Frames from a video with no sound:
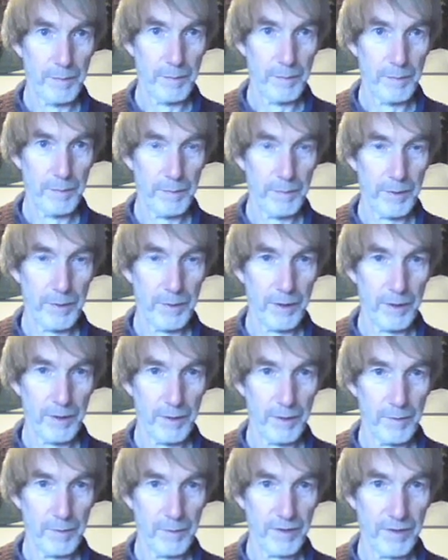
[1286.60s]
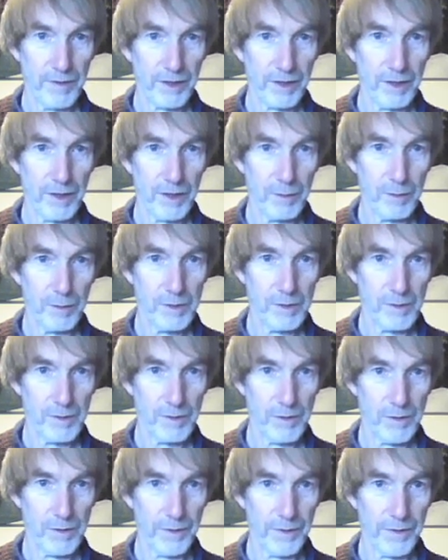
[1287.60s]
per metre cubed,
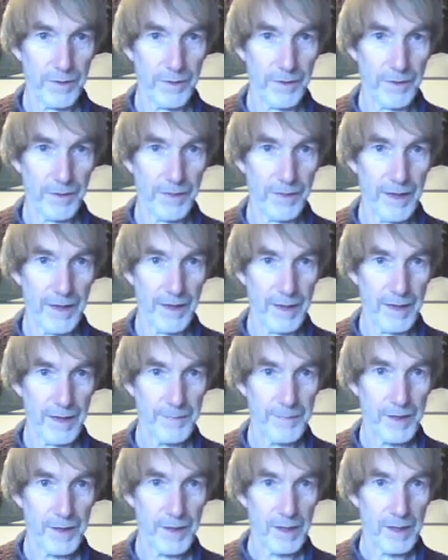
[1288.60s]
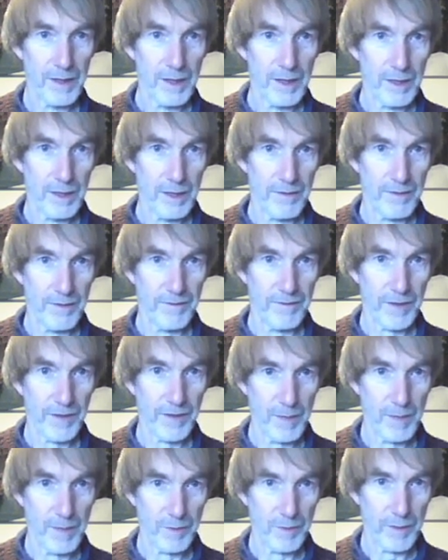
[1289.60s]
just there,
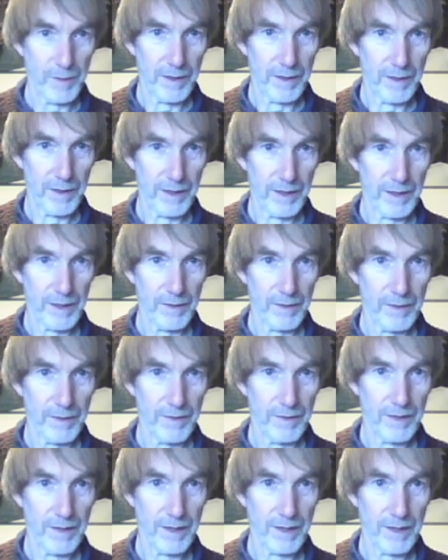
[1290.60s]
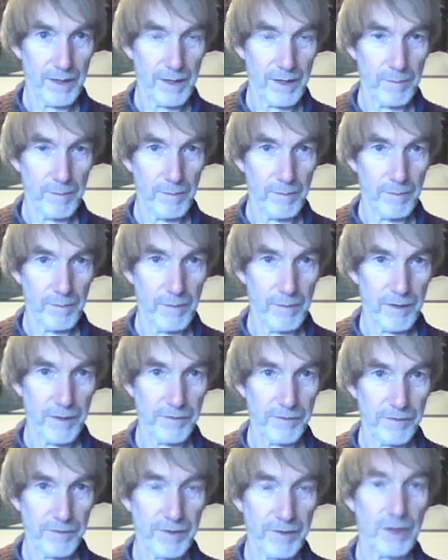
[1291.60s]
times by the mass
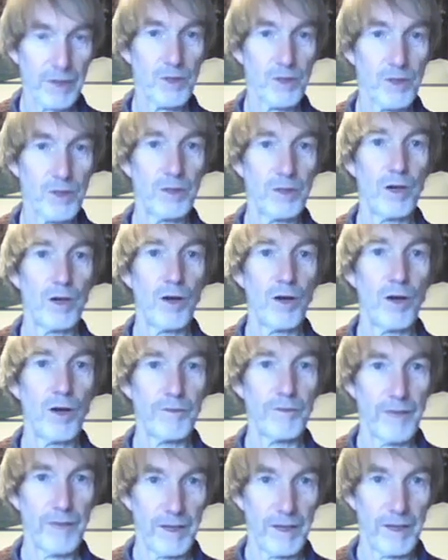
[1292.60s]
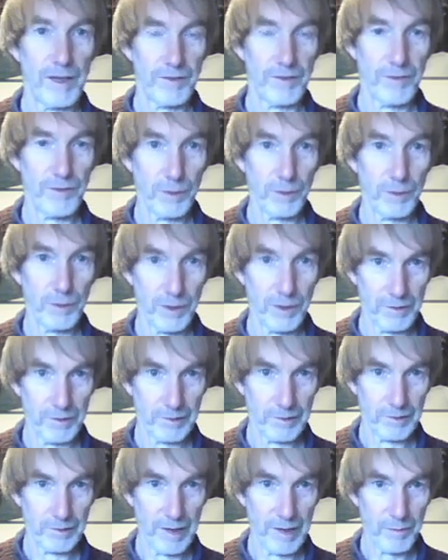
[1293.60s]
fraction of that 200
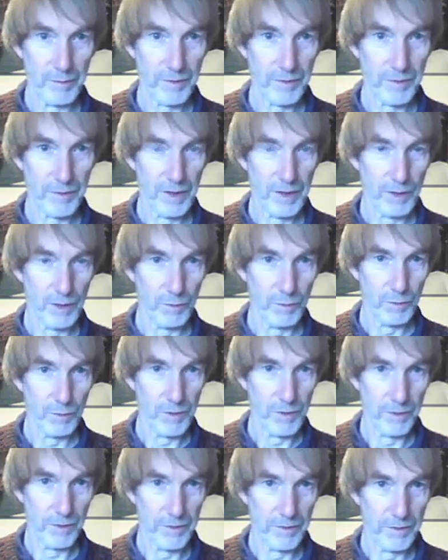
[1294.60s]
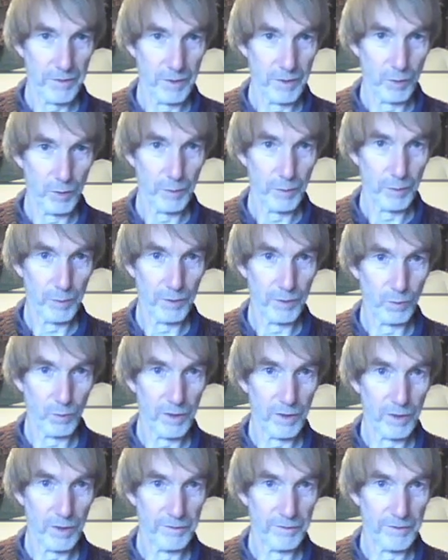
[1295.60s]
grams, which is obviously
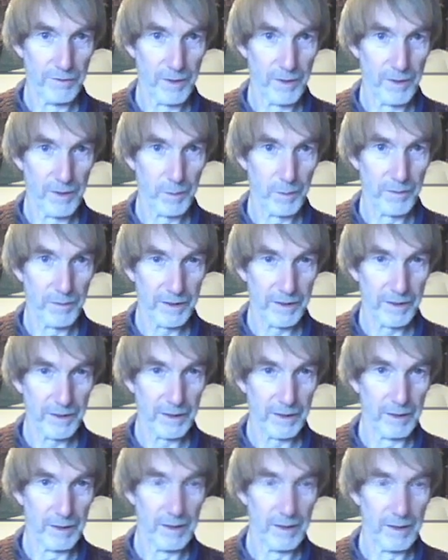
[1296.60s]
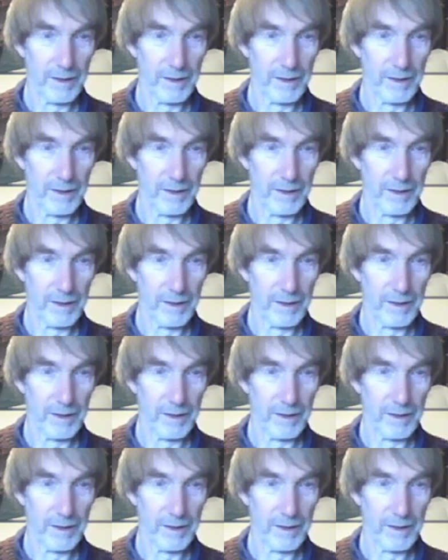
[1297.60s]
0.1 for this particular